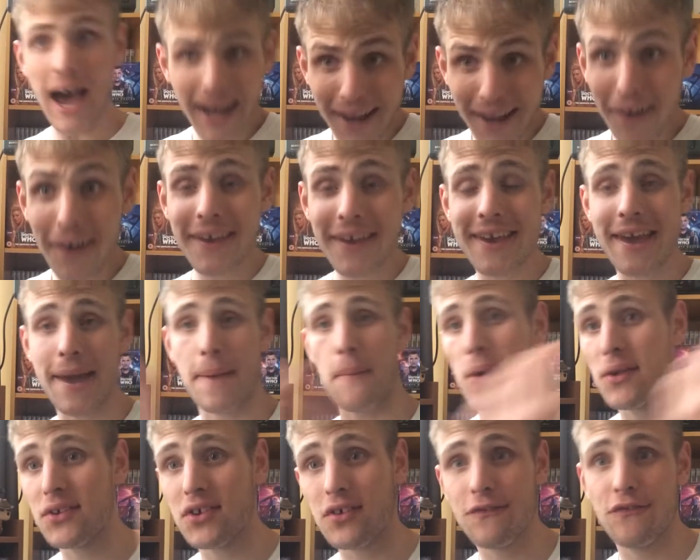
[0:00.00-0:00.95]
I like it.
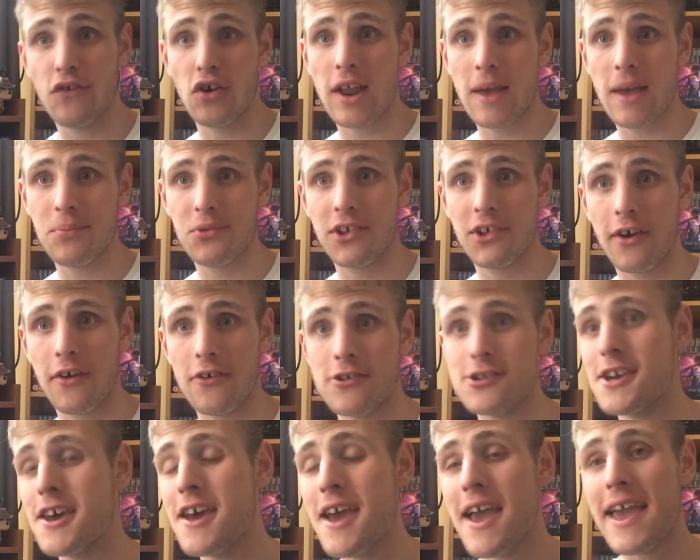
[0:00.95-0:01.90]
It's a fun
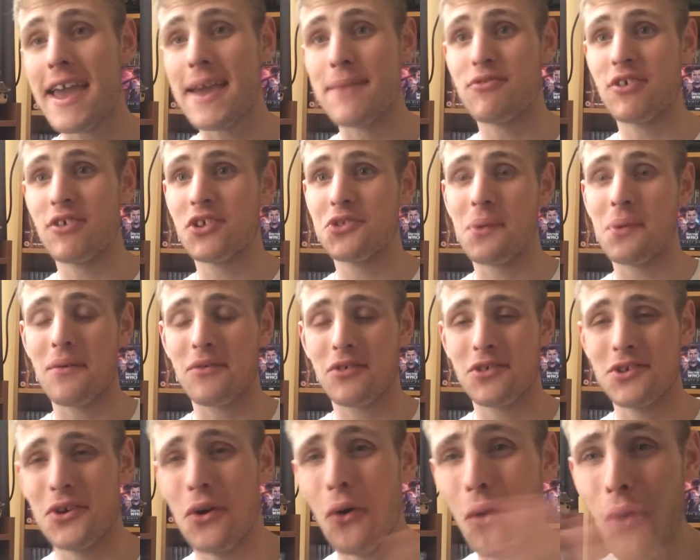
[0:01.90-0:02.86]
episode. It brings back
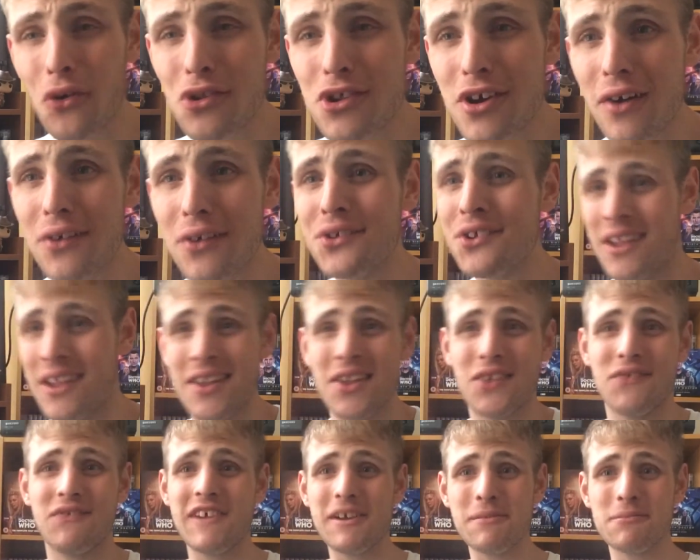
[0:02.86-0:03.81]
the Autons and
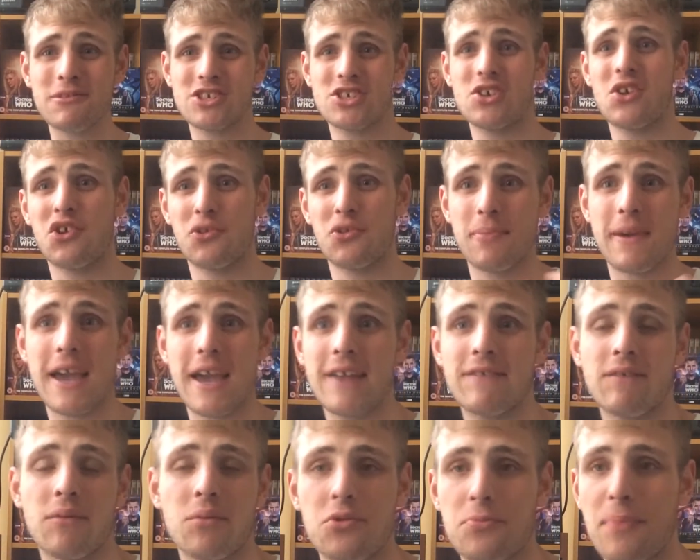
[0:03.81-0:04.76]
it's very much like
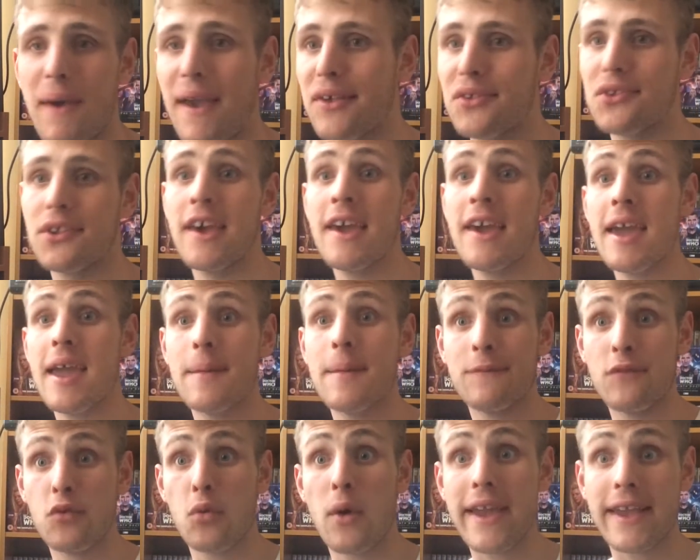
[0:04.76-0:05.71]
Spearhead from Space
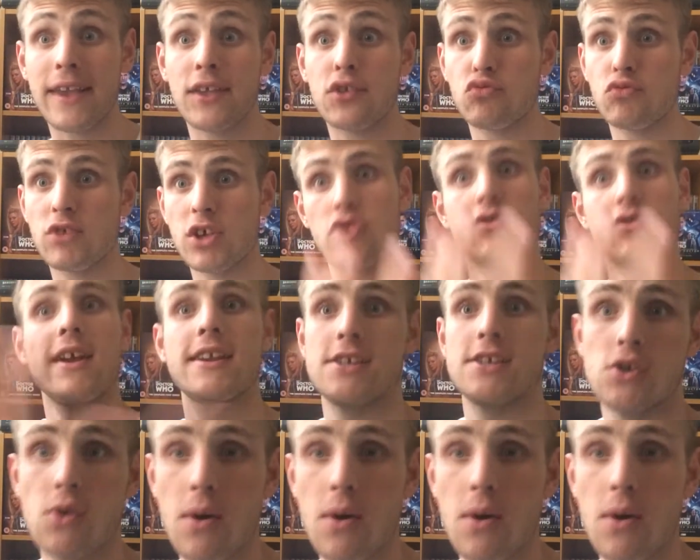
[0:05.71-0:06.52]
in the way it's recreating